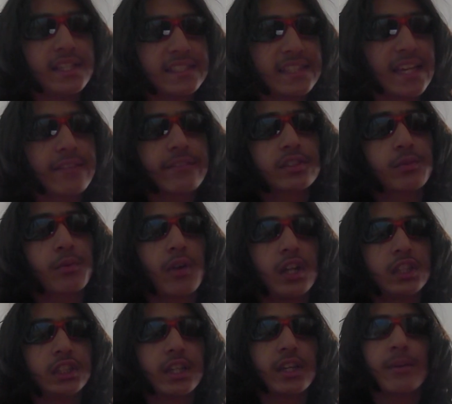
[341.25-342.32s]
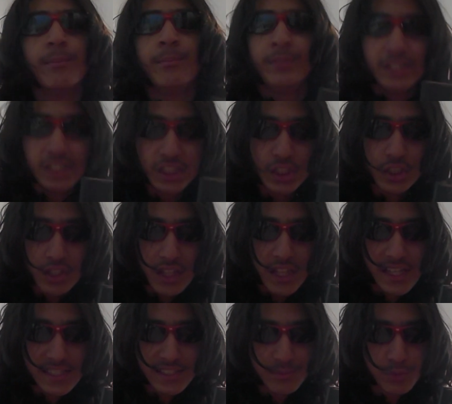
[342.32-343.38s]
thanks for watching, be sure to
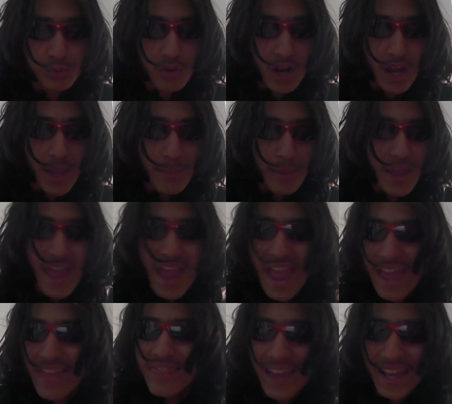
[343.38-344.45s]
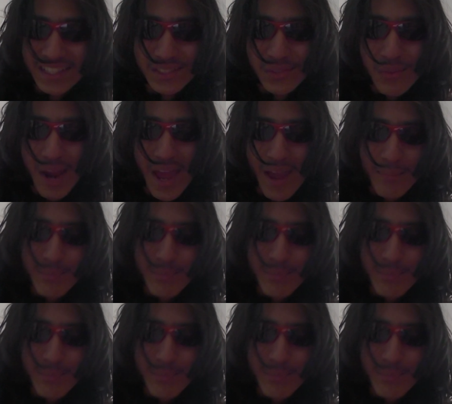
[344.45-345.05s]
like and subscribe, and that's a wrap.